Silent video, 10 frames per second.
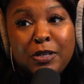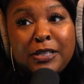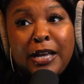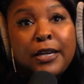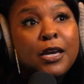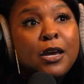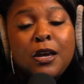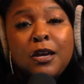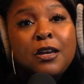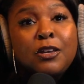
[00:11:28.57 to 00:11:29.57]
It's like
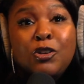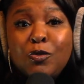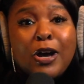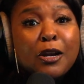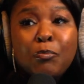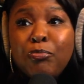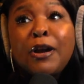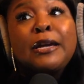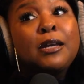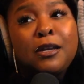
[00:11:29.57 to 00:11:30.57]
you got to
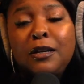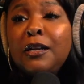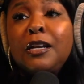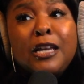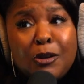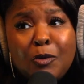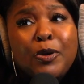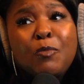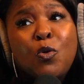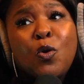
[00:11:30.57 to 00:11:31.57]
bring it a little
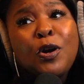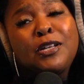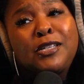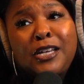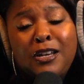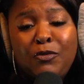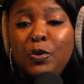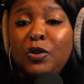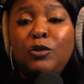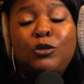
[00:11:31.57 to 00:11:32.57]
bit more than say
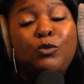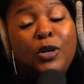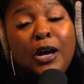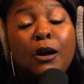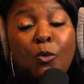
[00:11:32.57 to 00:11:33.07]
when you go do a,